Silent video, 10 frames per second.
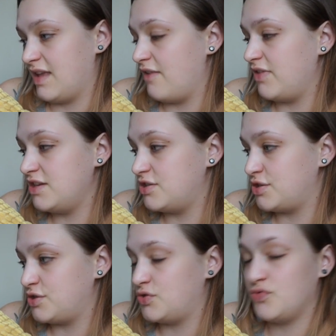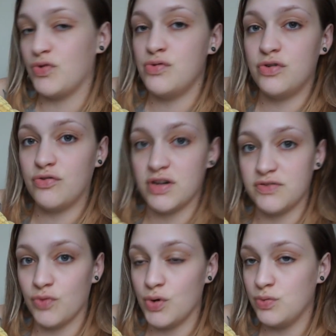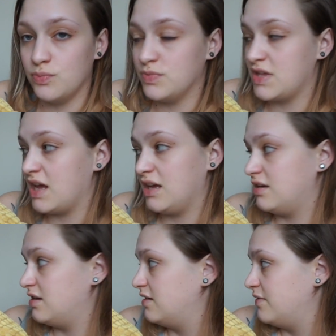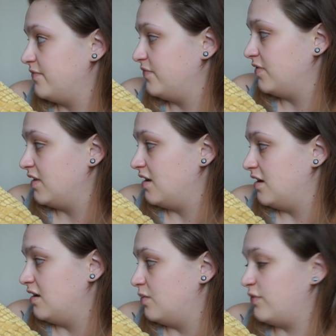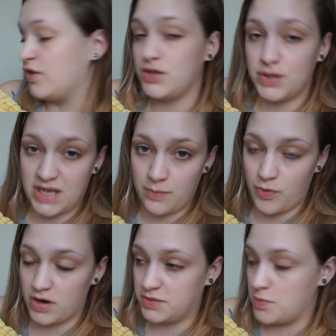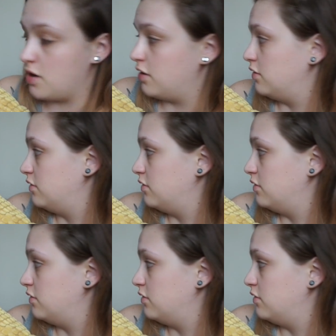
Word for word: Everything's just strewn across rooms. Like, we've got to do a tip run tomorrow.